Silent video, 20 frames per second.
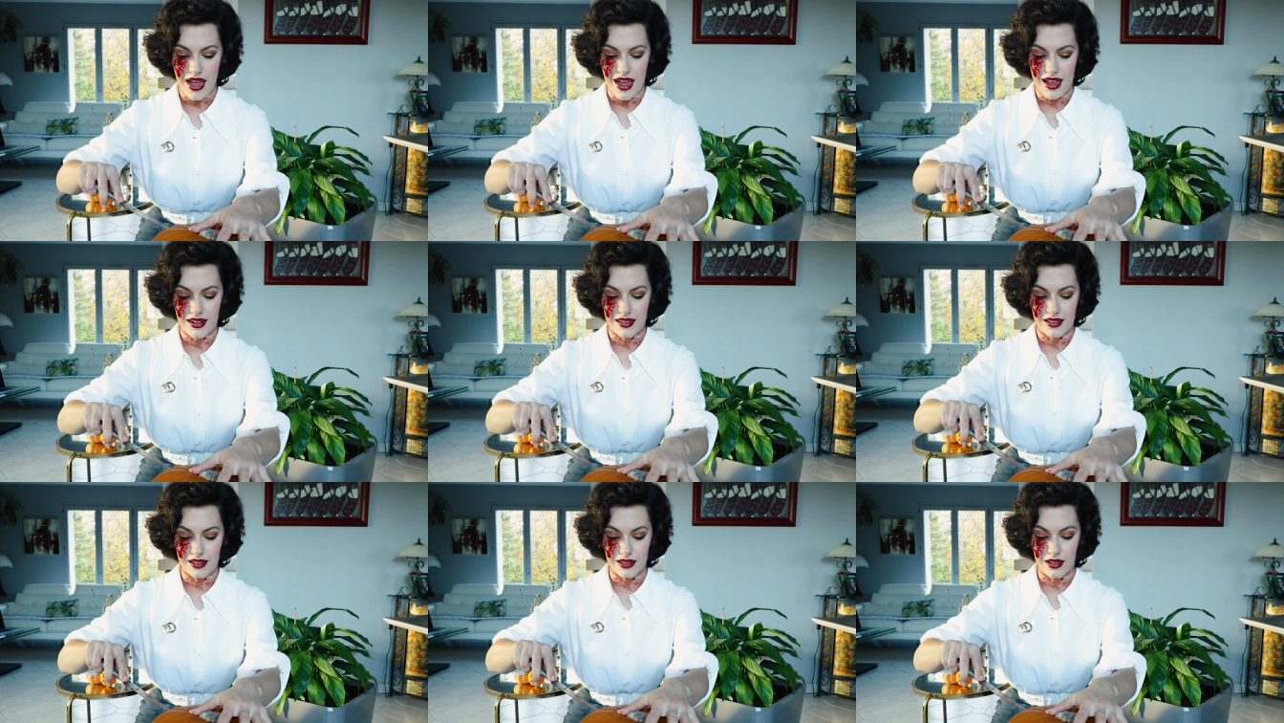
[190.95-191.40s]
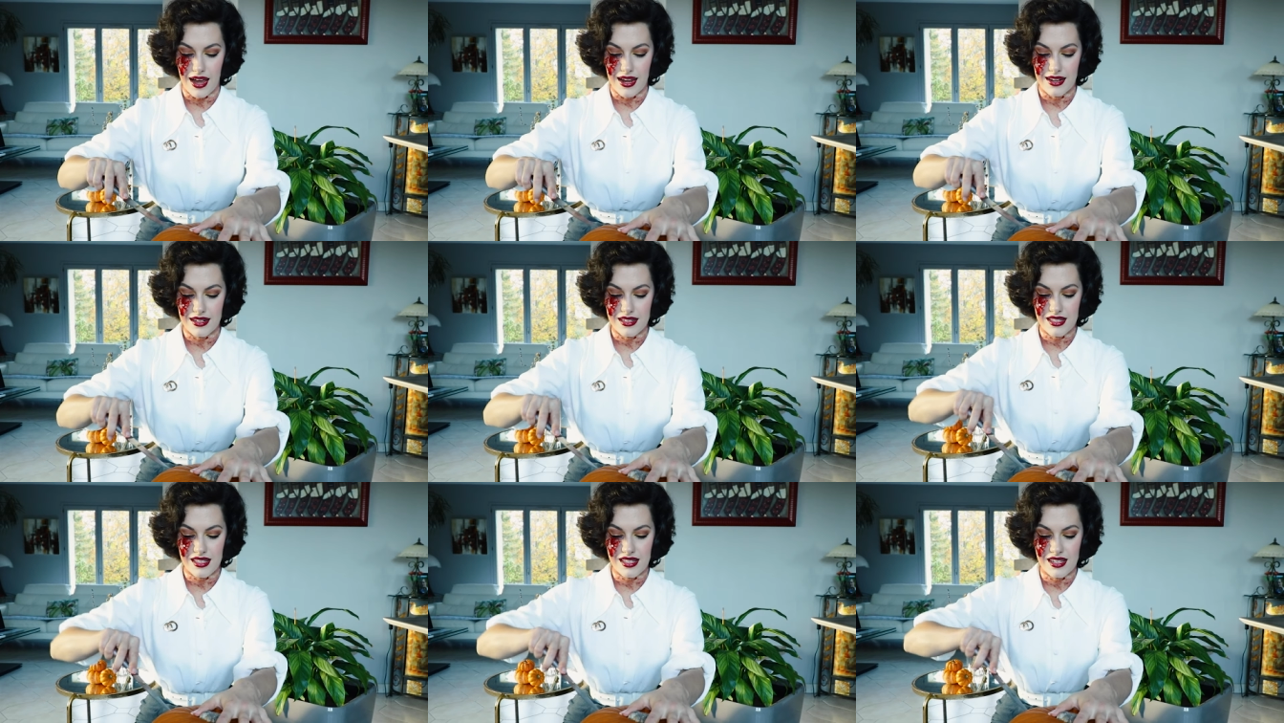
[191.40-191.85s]
and the
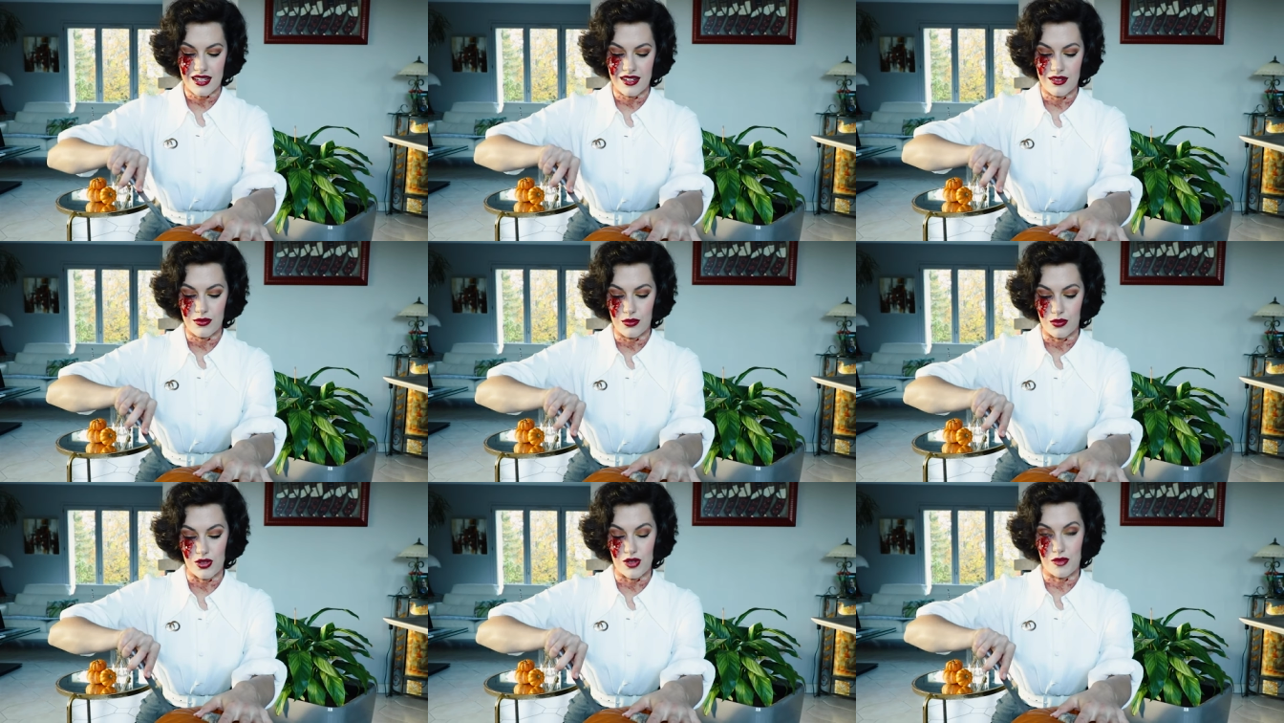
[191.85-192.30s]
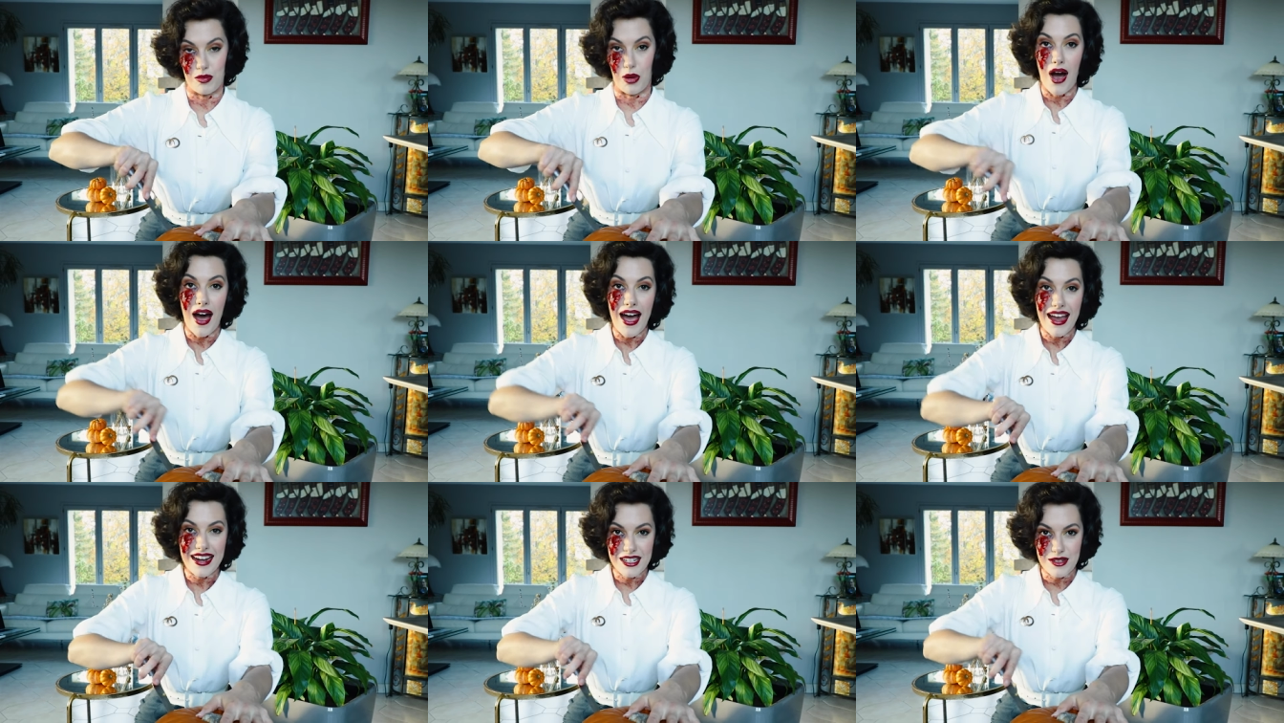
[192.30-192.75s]
light was
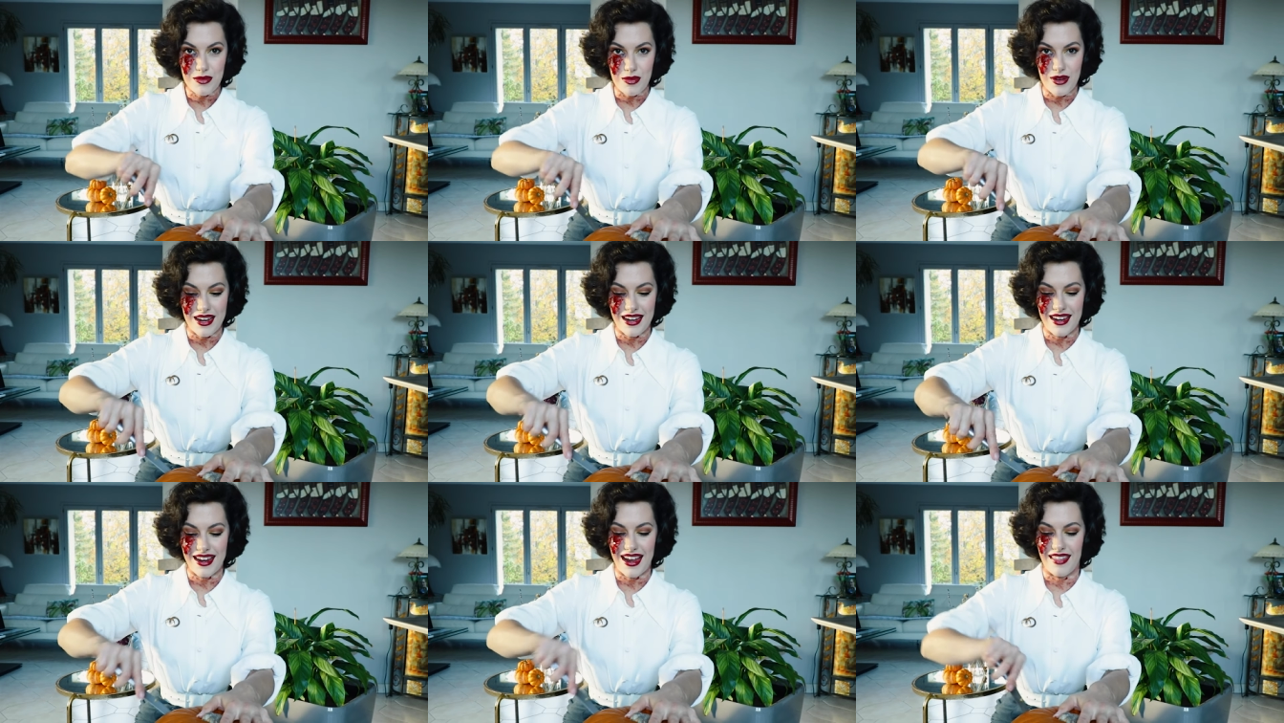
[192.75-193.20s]
behind me,